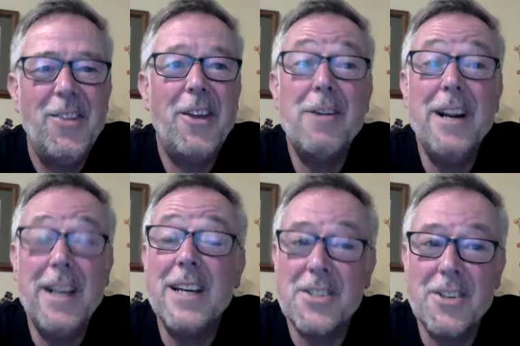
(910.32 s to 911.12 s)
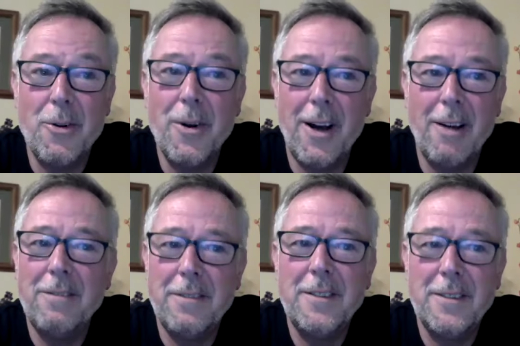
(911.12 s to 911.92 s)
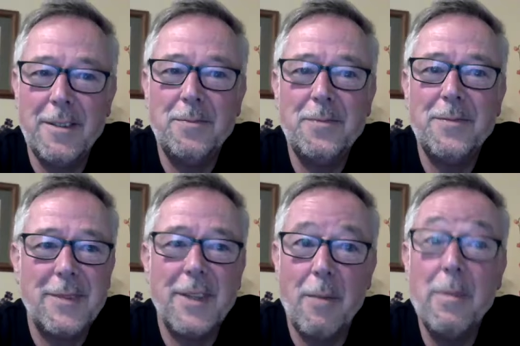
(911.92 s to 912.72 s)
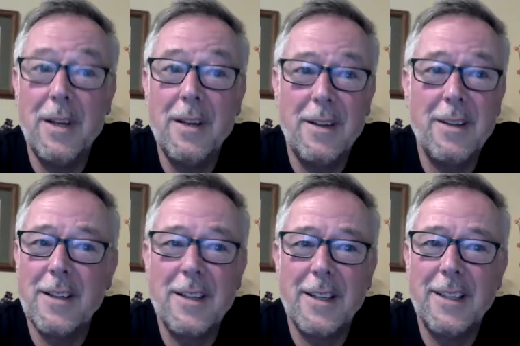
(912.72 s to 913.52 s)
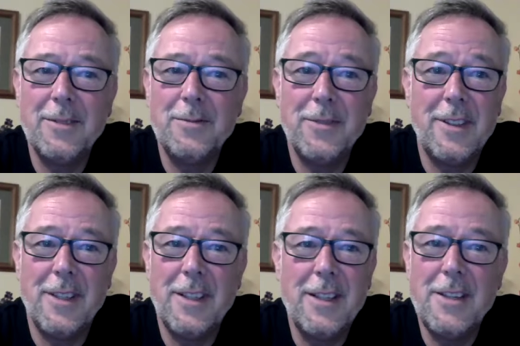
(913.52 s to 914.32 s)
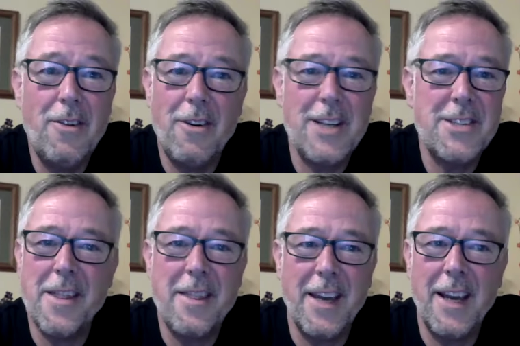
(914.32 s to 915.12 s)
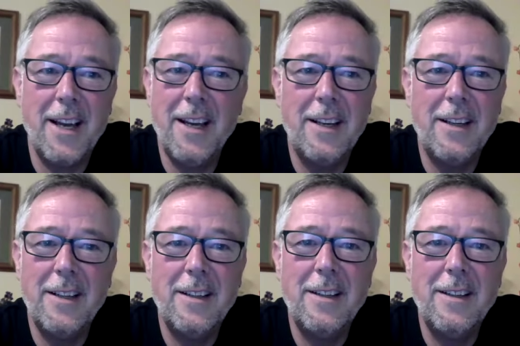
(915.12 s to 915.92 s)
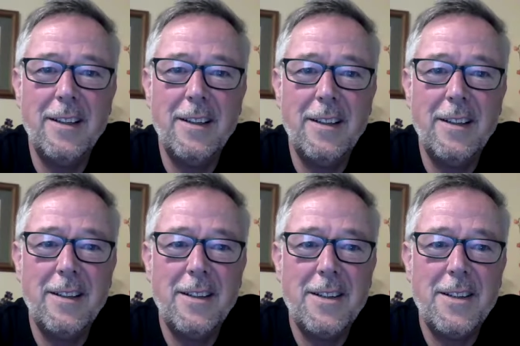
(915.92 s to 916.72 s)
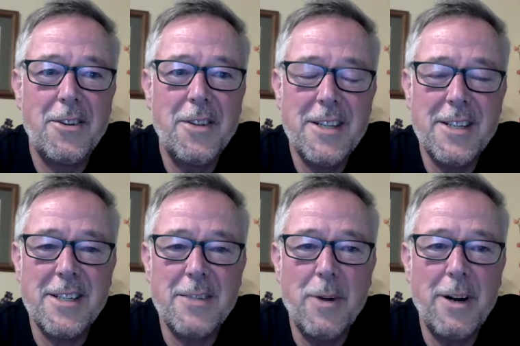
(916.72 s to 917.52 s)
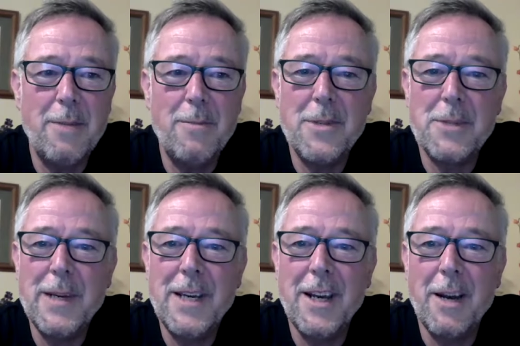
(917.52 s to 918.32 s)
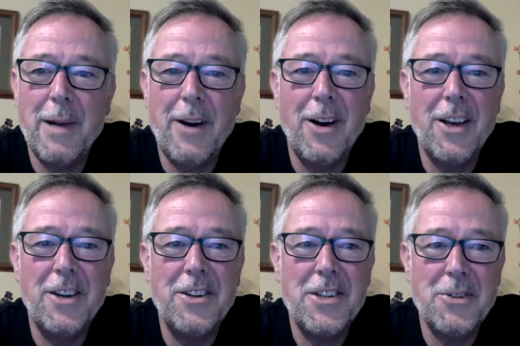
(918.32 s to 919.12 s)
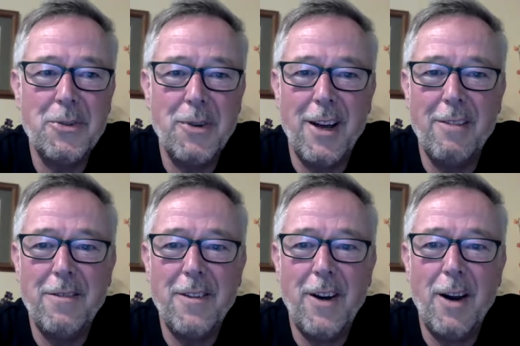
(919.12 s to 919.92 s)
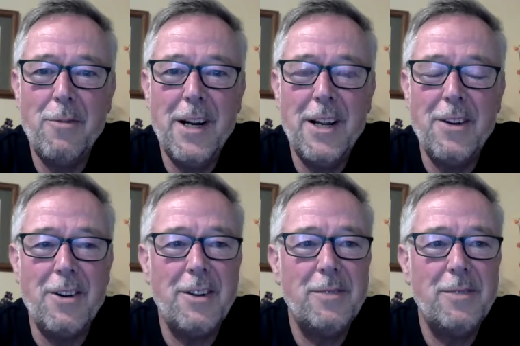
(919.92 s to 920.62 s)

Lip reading: really is no love. I mean, not as a thing. So this, when I'm speaking about unconditional love, I'm really not.